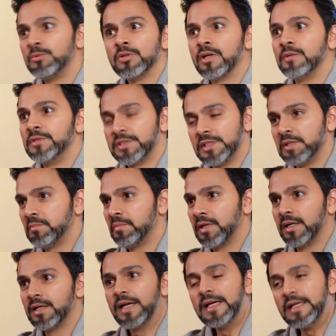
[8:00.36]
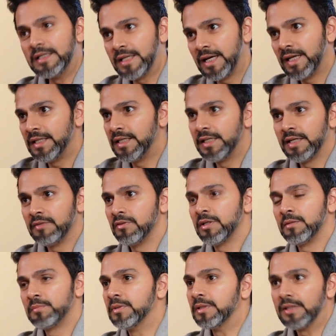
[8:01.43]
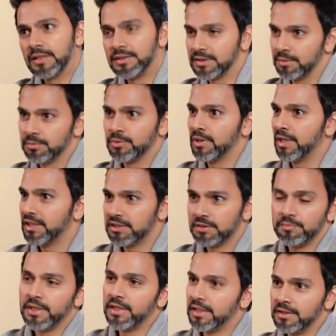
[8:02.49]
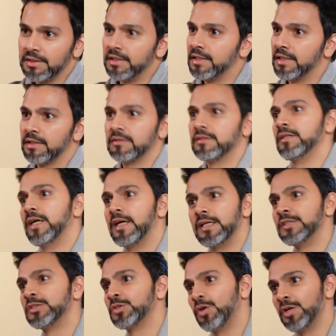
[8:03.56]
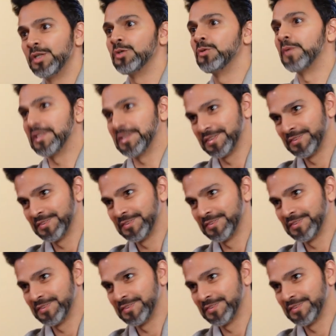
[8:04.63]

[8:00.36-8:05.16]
to commissioning plant entirely developed, conceptualized, made in India and installed in Oman.